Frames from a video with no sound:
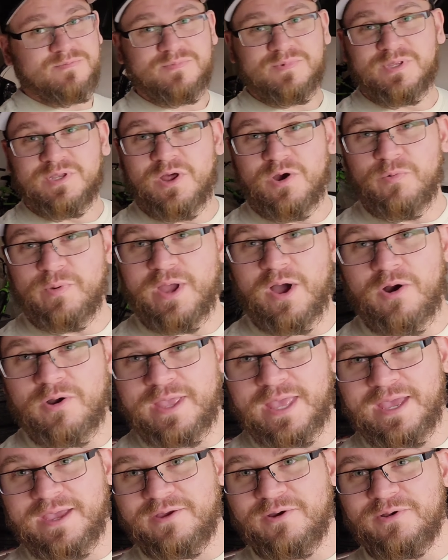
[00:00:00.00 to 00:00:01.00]
You know, we all
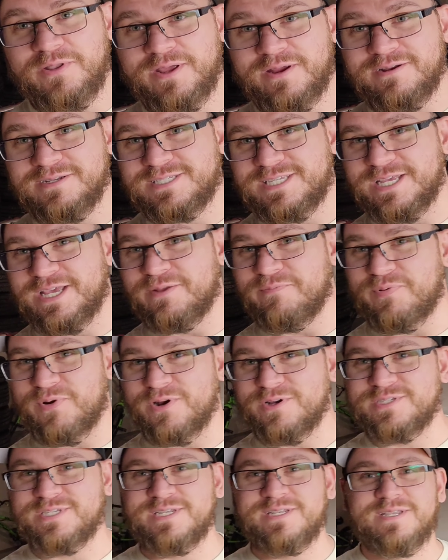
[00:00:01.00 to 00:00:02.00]
can't go there and see it in
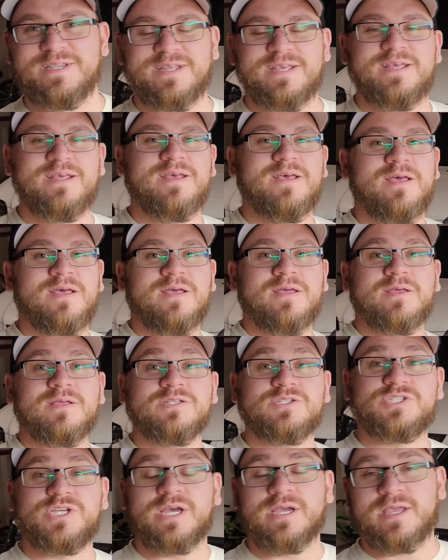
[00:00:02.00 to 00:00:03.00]
person.
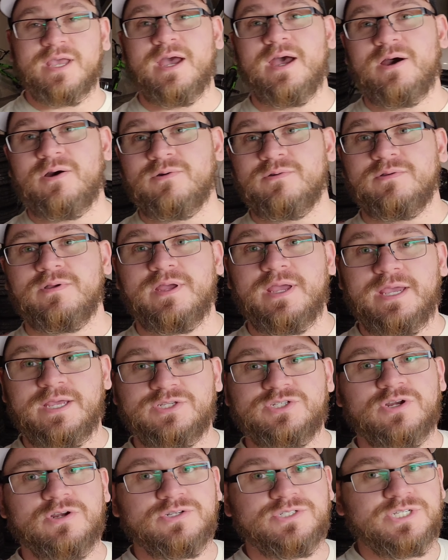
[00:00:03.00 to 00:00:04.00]
Check out
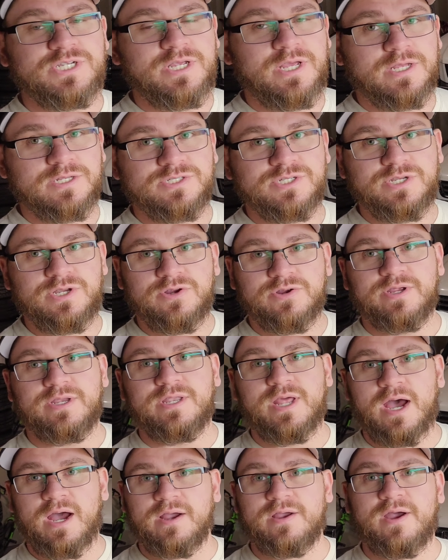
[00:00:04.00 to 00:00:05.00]

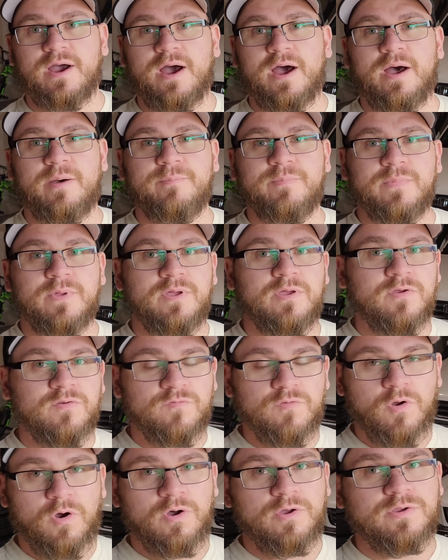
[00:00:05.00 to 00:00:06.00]
hrgengineering.com
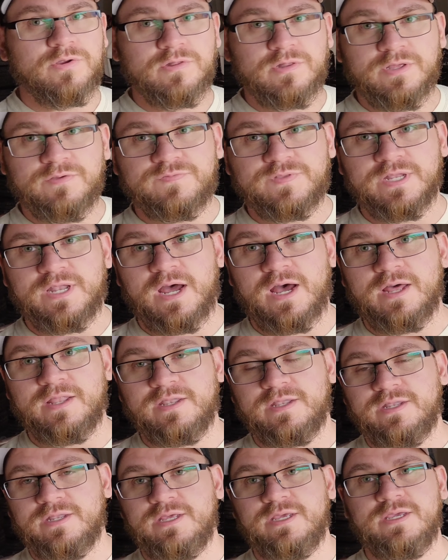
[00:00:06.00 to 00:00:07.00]
for all your lifted
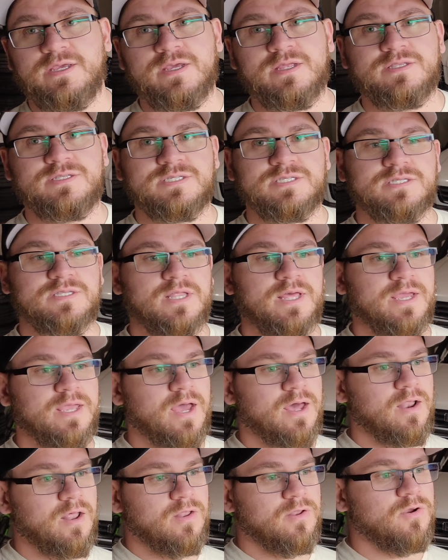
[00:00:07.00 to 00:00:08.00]
Honda needs. They
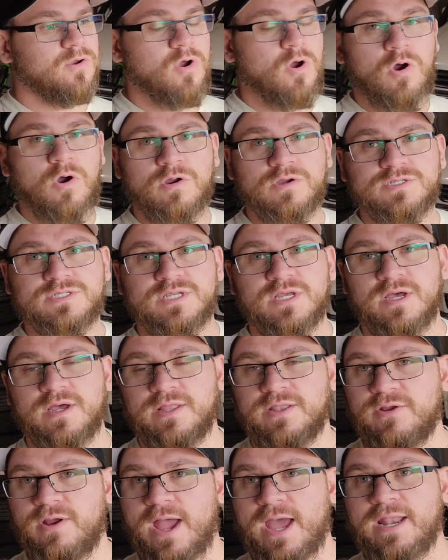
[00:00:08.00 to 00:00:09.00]
got other cars.
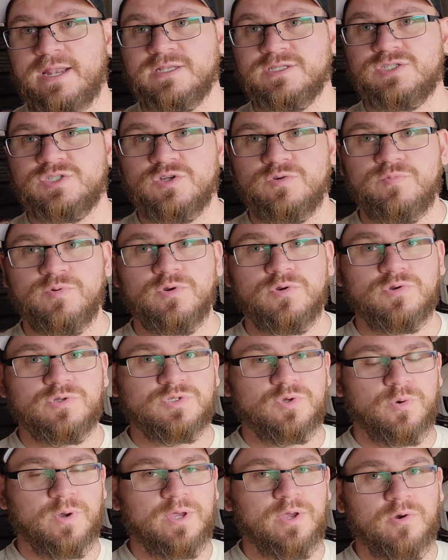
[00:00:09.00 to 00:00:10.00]
They're adding Subaru,
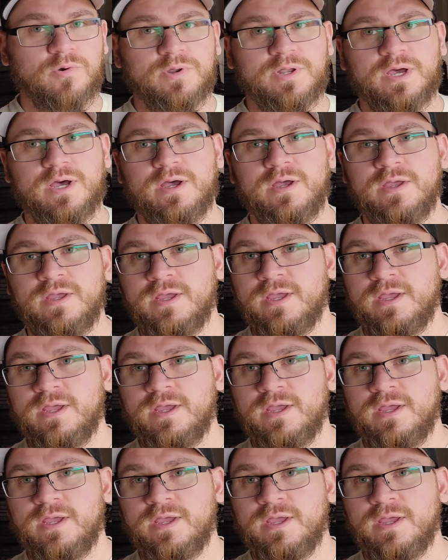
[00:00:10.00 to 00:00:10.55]
Toyota.